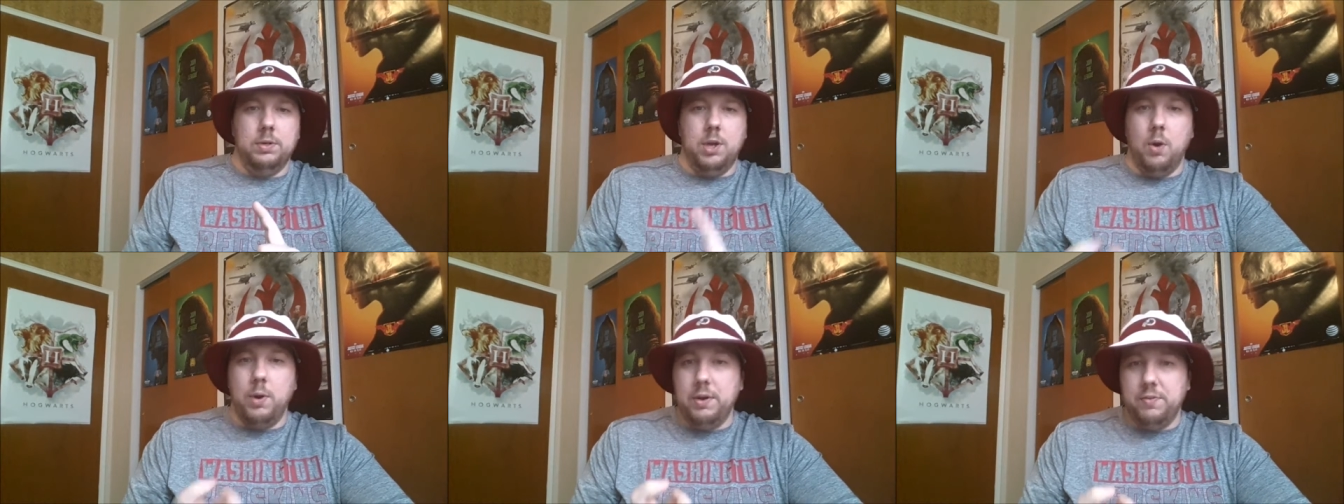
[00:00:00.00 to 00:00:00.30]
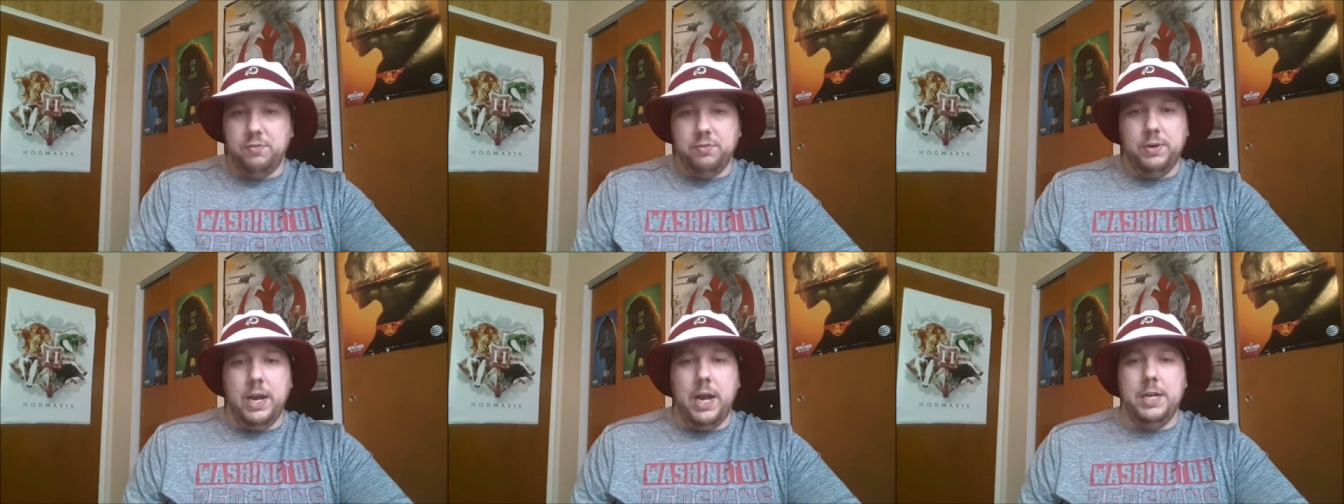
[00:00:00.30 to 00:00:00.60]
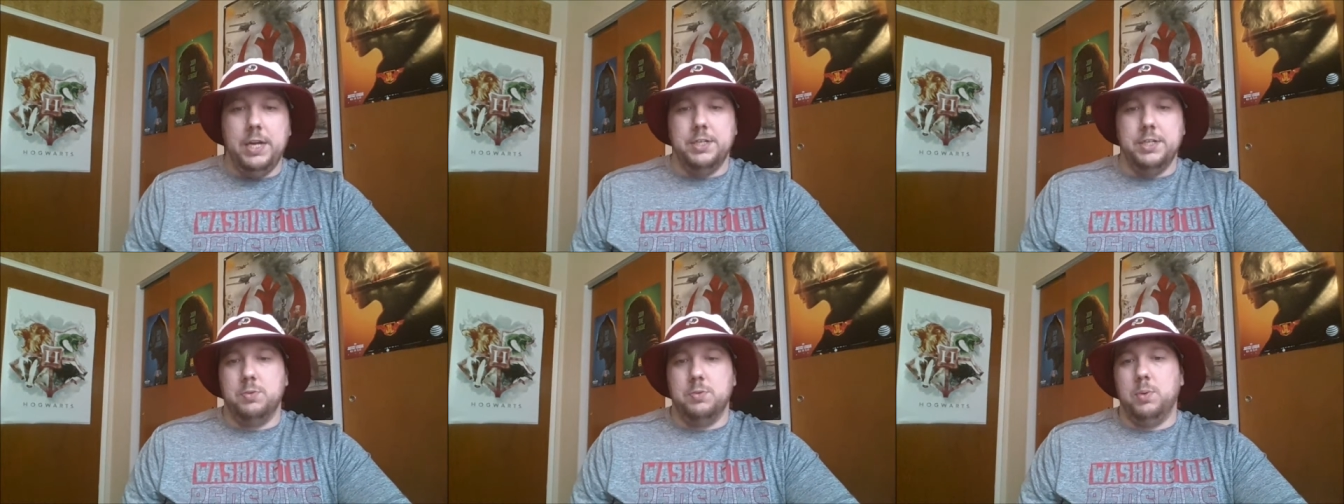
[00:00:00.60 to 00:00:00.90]
go get
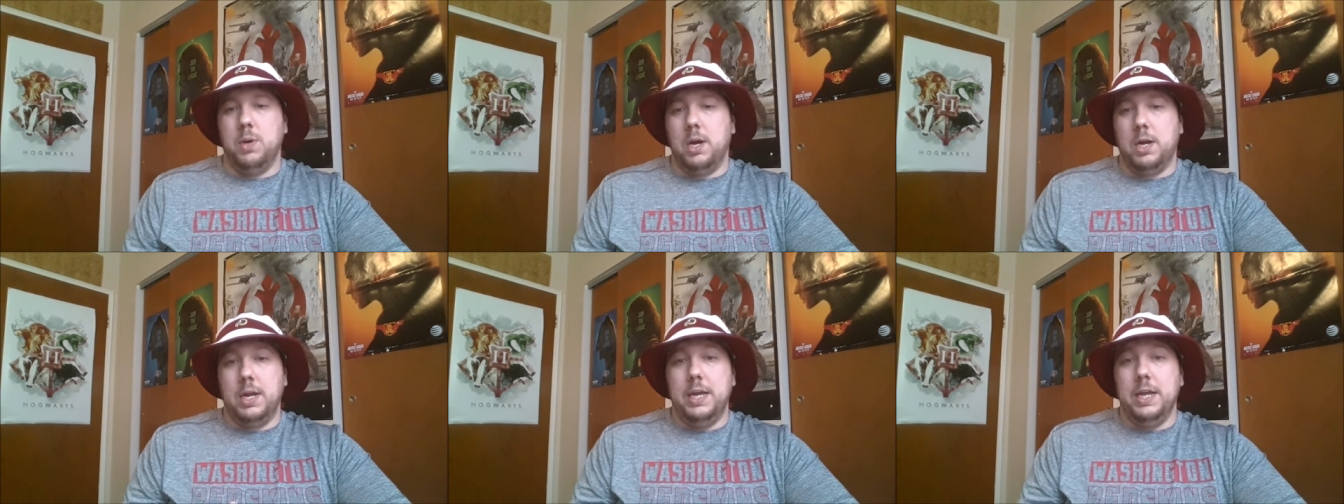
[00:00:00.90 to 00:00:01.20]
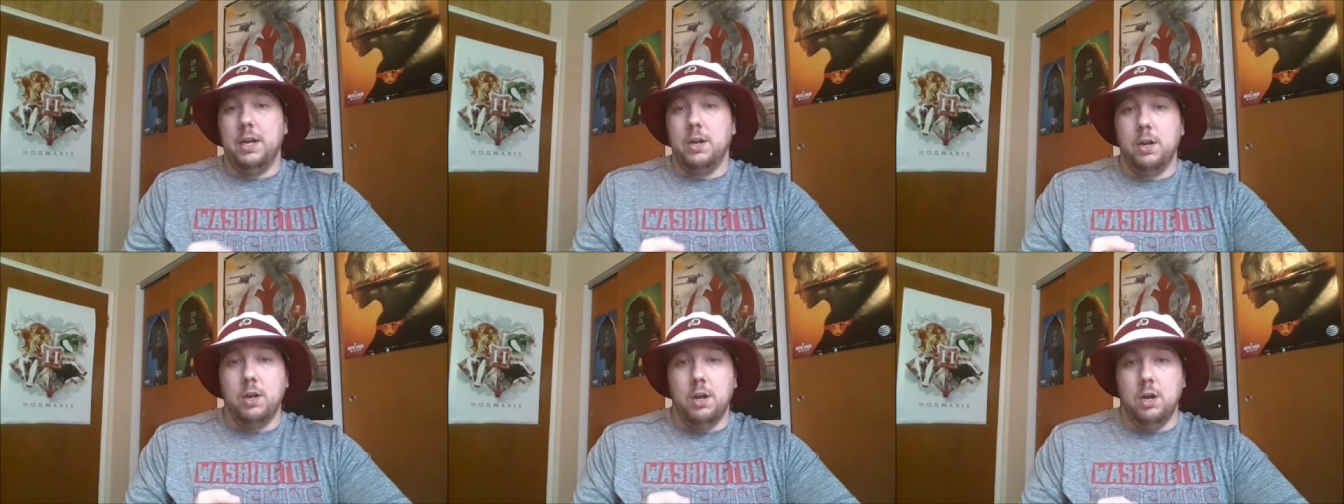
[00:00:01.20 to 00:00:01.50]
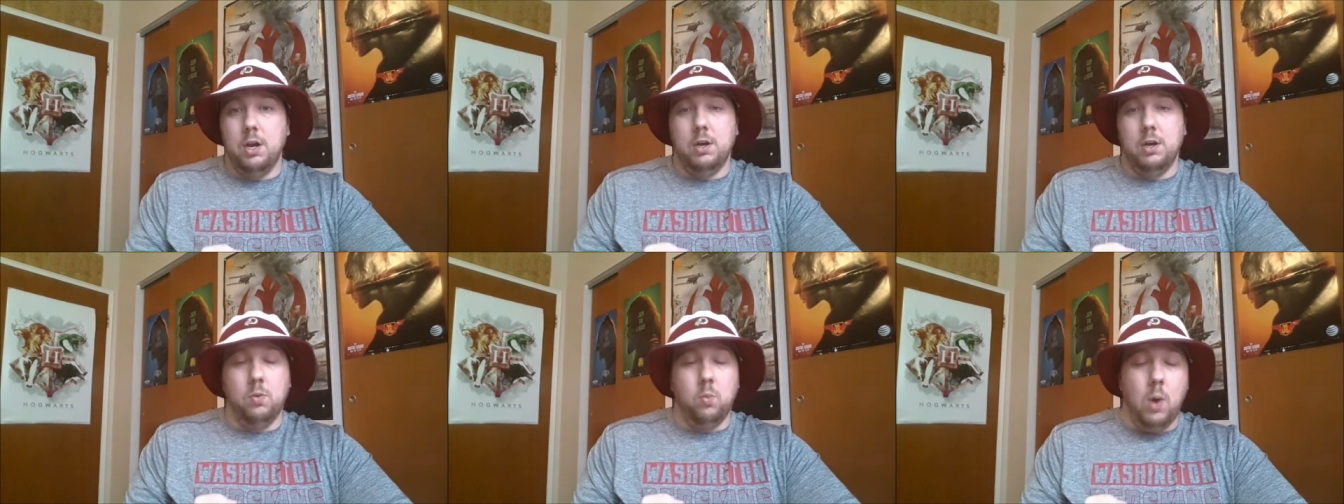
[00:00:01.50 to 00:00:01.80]
free agents, we're not going to get
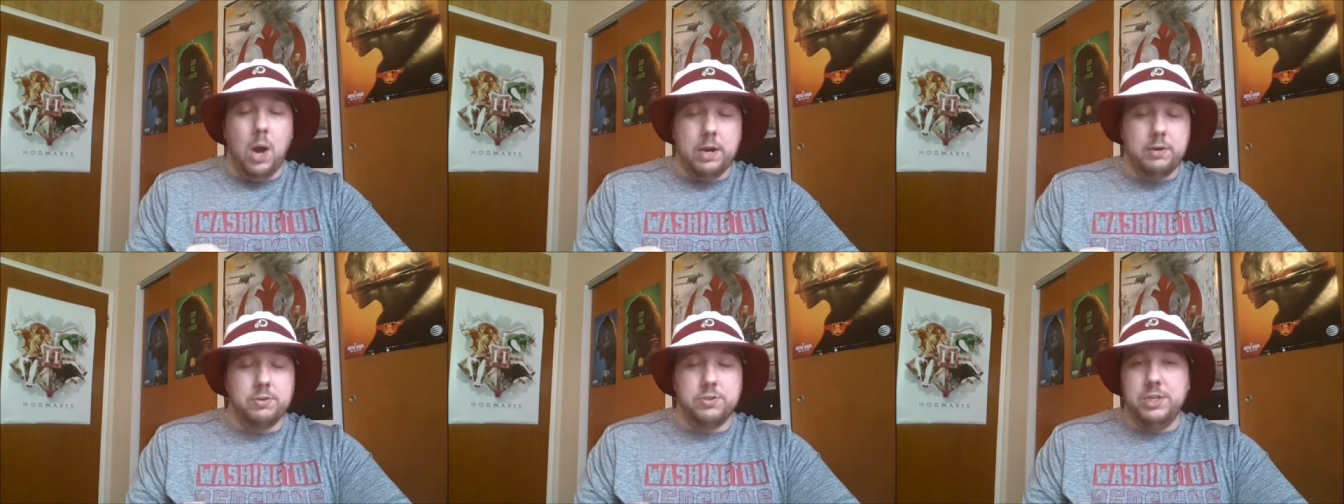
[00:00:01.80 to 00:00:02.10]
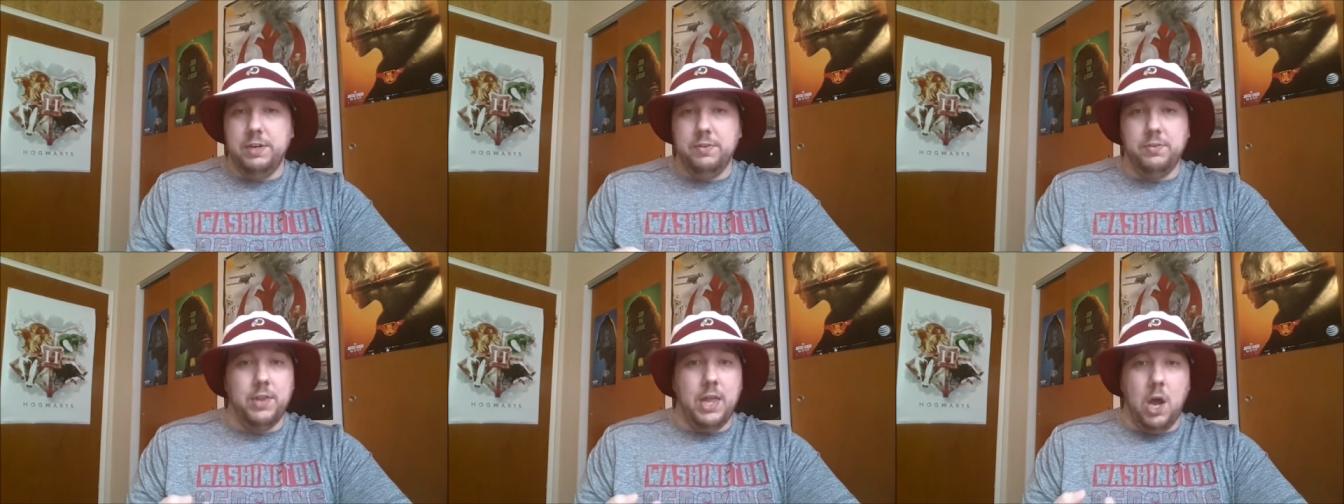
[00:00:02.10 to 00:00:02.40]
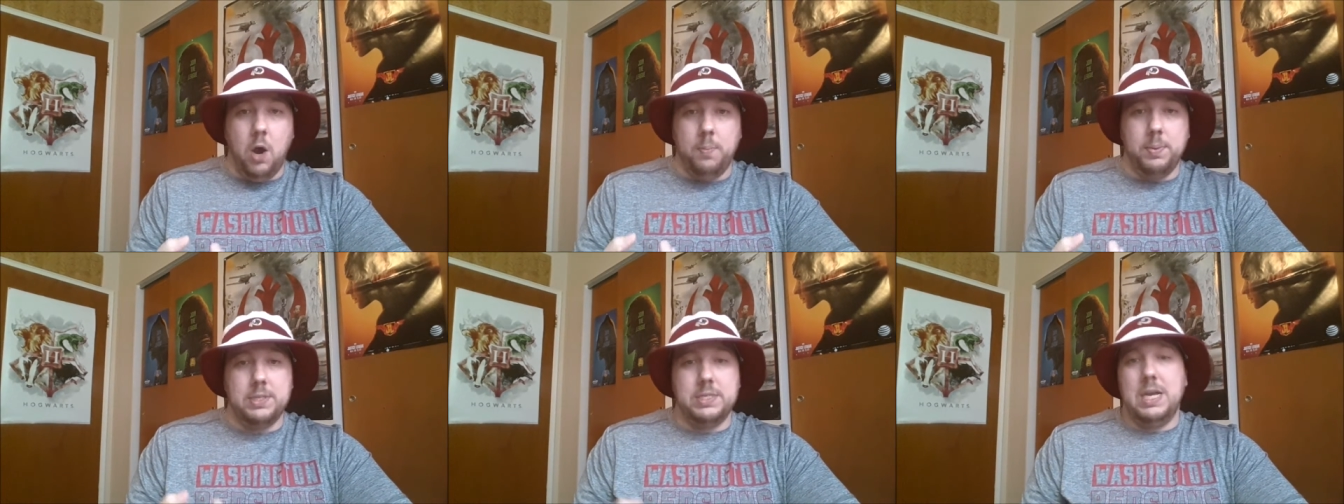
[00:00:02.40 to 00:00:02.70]
a wide receiver
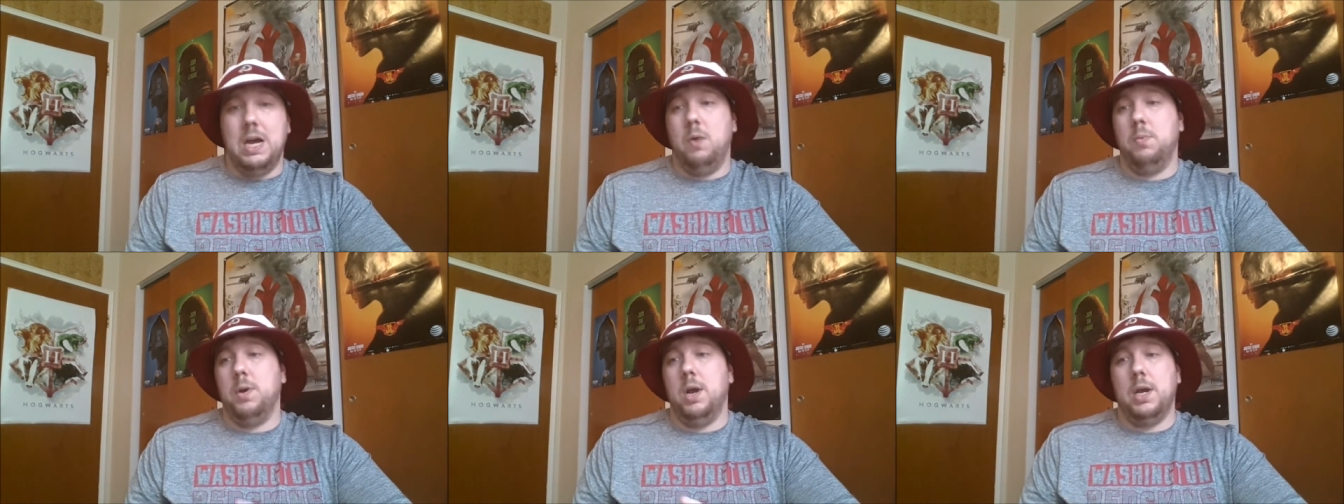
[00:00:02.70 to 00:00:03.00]
to help us out.